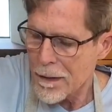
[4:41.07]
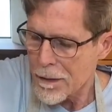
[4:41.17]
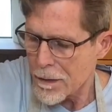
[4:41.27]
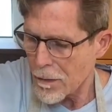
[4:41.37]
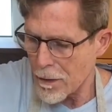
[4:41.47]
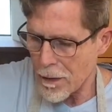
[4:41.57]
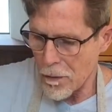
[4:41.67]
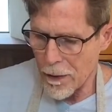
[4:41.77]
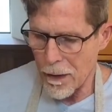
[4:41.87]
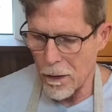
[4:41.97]
So there
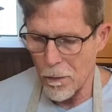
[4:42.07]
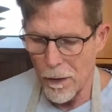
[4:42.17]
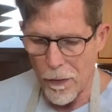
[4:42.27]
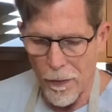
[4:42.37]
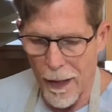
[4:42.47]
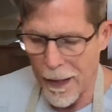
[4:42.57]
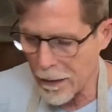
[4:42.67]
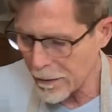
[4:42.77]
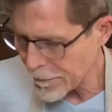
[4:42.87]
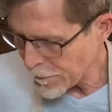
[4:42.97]
we go with
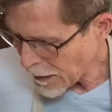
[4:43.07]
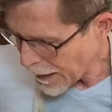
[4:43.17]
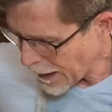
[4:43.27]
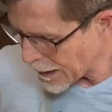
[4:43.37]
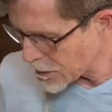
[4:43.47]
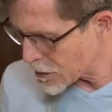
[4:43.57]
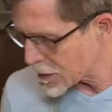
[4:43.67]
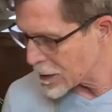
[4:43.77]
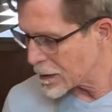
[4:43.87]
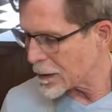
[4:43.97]
that. Add
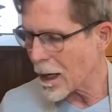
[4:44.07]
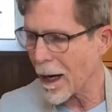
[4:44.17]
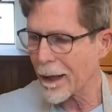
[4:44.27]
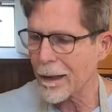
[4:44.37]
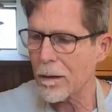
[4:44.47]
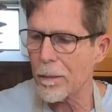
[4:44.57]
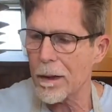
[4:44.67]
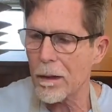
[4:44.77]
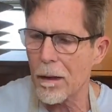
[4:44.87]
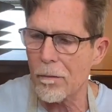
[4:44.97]
just a tiny
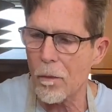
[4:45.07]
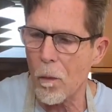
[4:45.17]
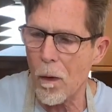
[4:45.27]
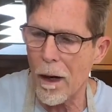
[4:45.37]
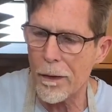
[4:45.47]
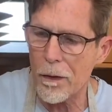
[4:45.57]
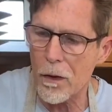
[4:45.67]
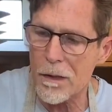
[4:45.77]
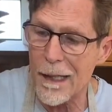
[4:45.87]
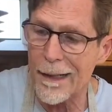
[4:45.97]
bit of water
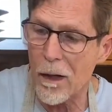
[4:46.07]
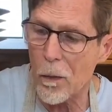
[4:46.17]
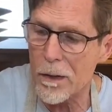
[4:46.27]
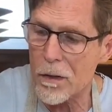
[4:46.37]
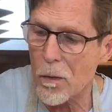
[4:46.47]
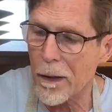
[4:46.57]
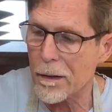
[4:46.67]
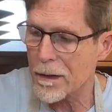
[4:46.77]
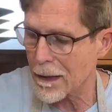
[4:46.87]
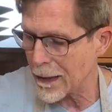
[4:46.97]
because I know it's going
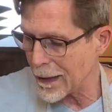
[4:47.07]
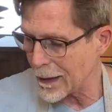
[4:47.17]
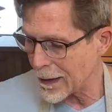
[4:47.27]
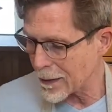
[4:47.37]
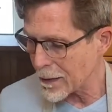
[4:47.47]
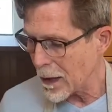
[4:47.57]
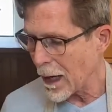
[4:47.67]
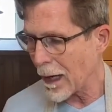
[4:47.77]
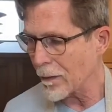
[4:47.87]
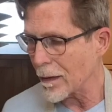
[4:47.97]
to need it,
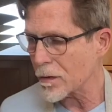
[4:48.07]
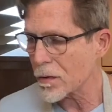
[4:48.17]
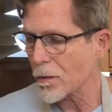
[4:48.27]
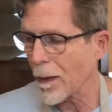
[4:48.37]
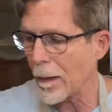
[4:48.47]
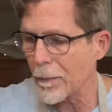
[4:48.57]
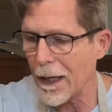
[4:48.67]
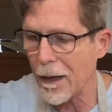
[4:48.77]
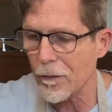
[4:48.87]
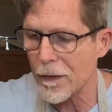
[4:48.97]
and then scrape
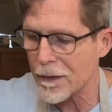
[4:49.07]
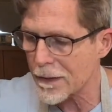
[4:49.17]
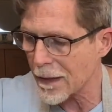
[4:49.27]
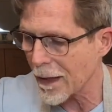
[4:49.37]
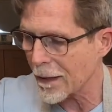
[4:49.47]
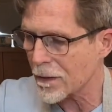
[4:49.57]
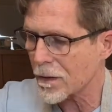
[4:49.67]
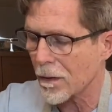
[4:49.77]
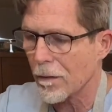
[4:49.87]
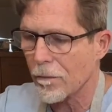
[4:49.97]
down the sides
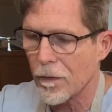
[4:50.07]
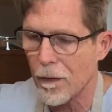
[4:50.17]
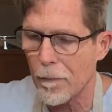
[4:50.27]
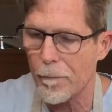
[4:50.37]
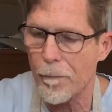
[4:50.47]
of the